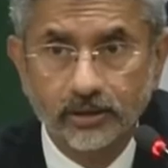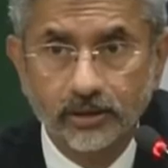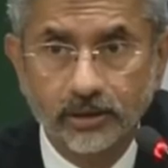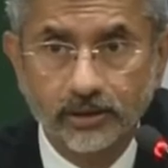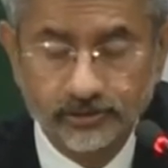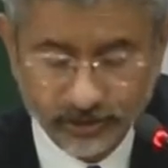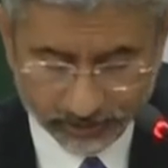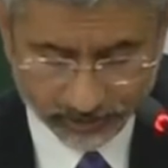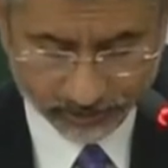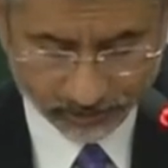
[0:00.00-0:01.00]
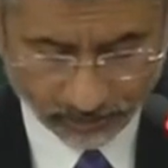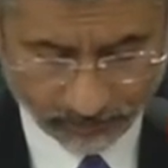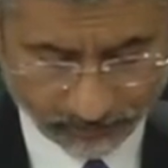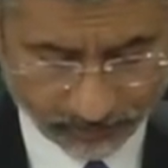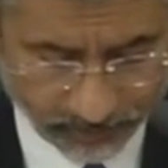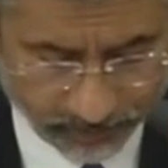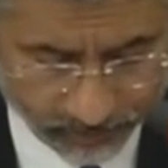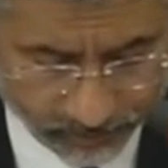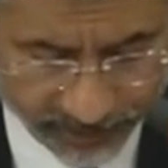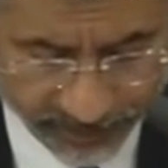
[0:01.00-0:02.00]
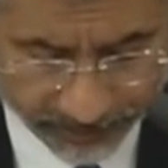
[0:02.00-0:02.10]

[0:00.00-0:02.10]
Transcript: uh, sectors of uh, U K.